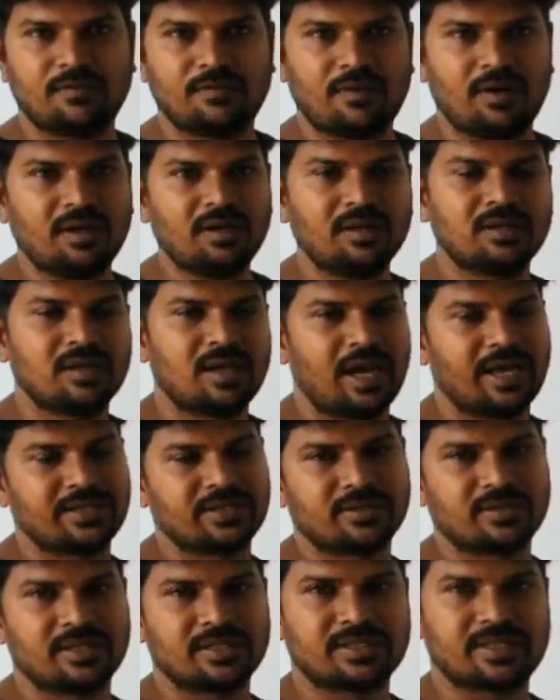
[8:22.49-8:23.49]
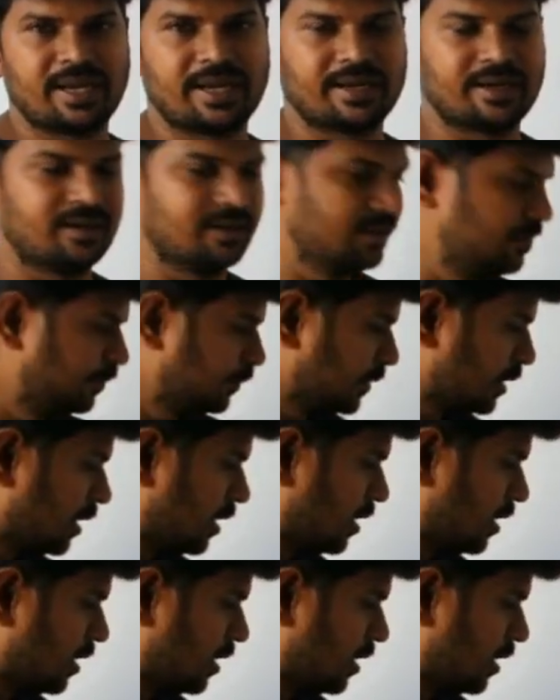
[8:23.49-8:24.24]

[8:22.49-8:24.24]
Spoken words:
for isosceles triangle.